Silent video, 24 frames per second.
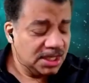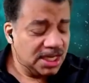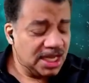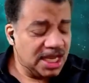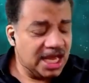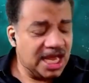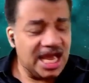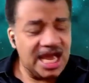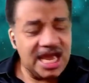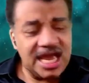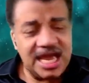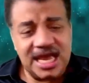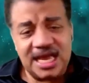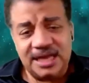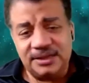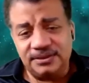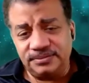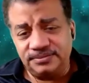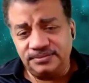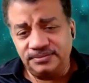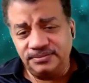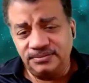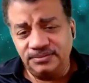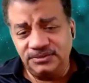And
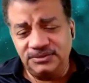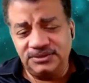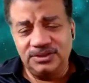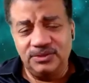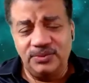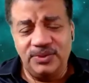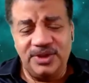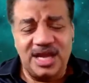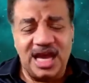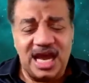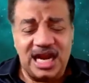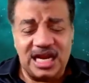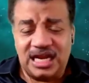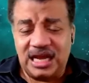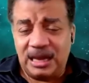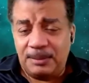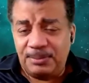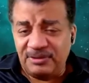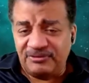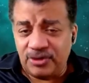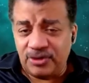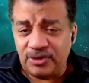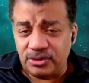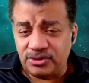we got a couple
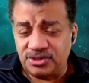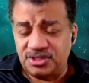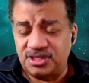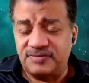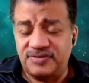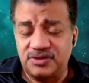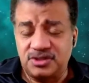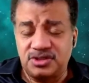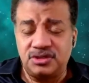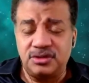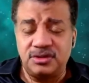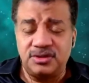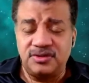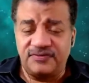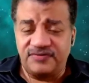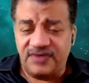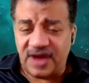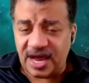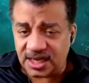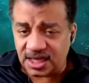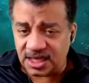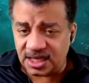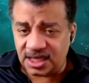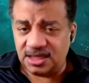photos of it during the
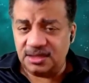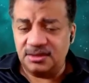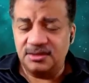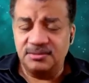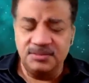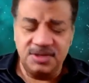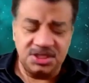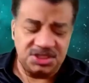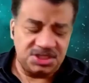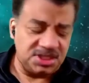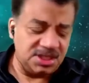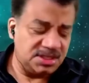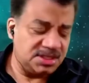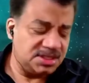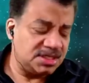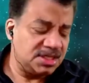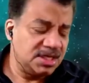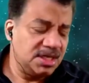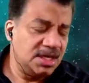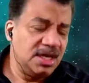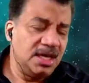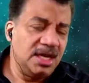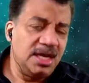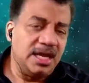Viking missions,
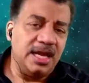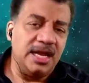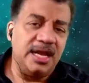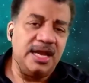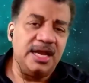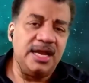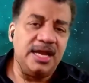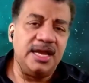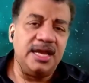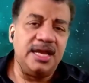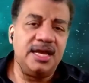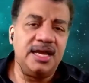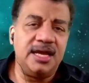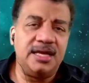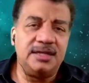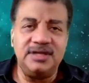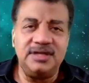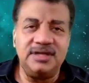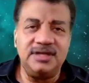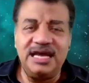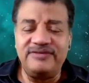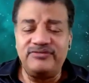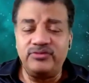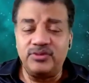and
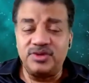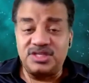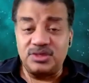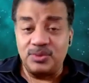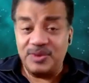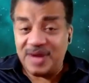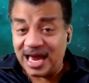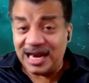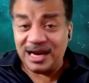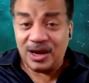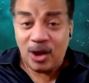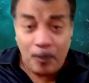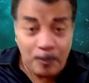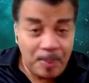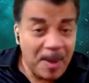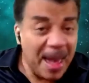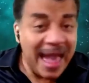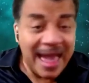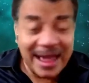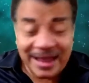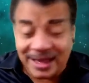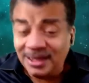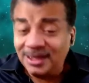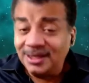everyone said, we got to go
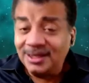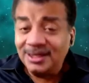back.